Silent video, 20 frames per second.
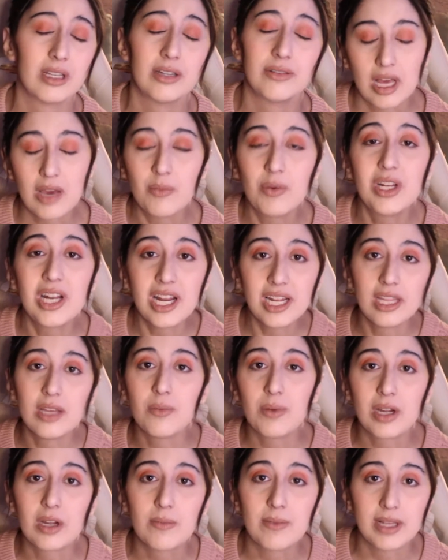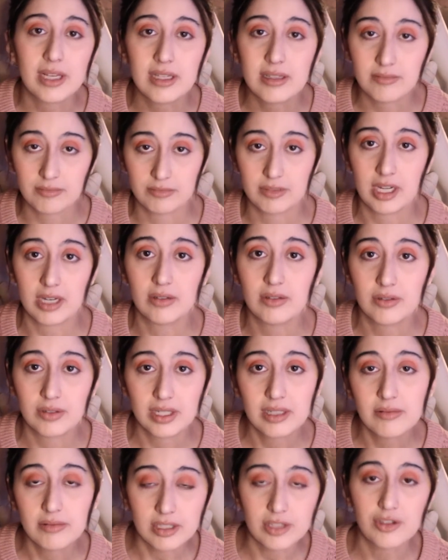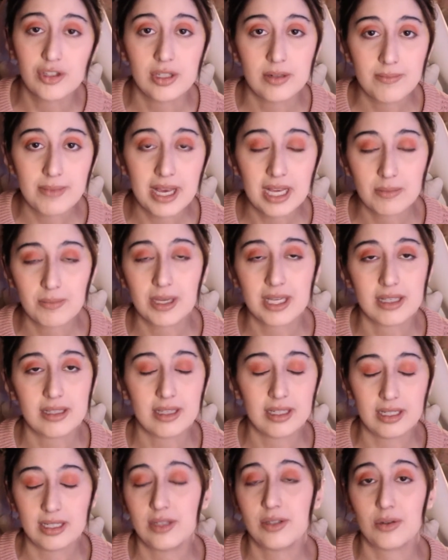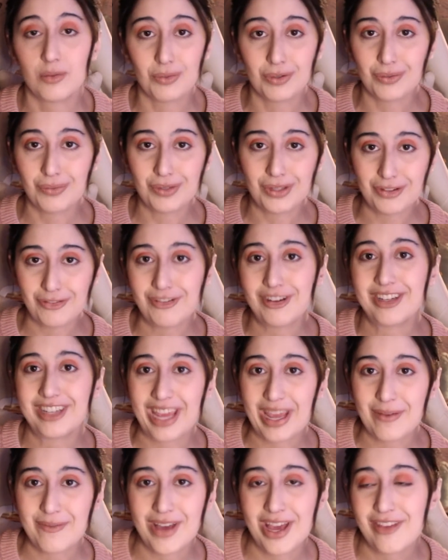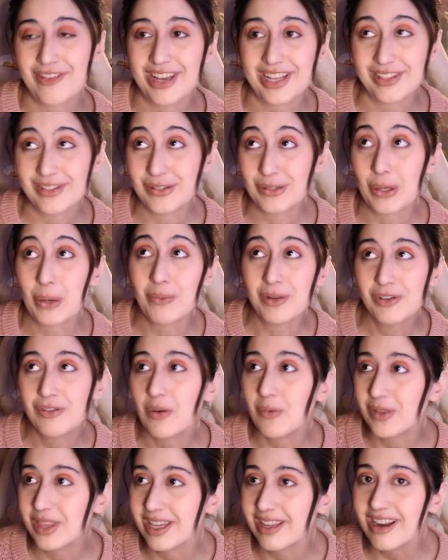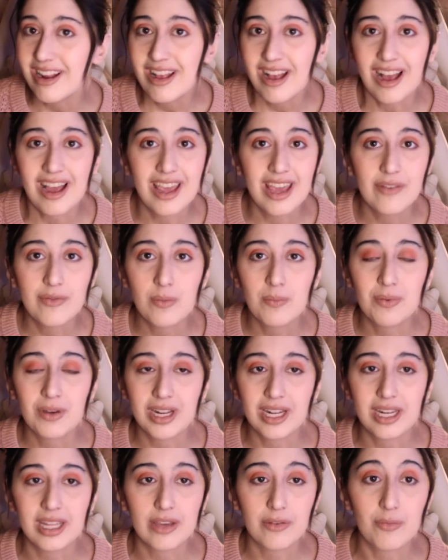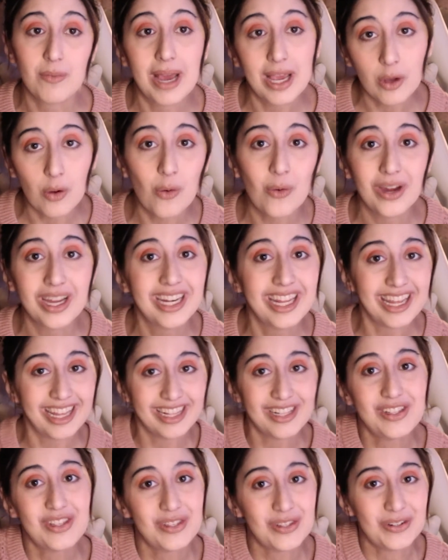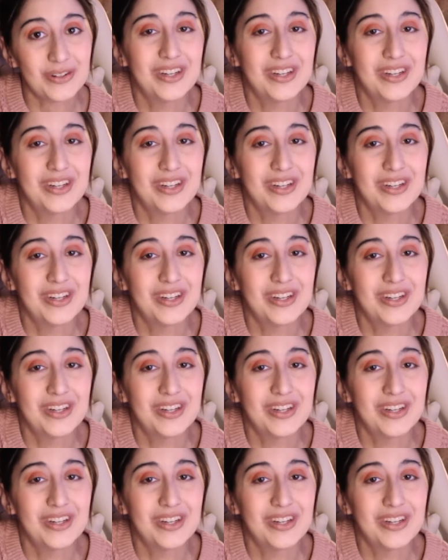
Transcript: love i would highly recommend downloading genshin impact because it is a really really fun game i've had so much fun with it i haven't put any of my coin into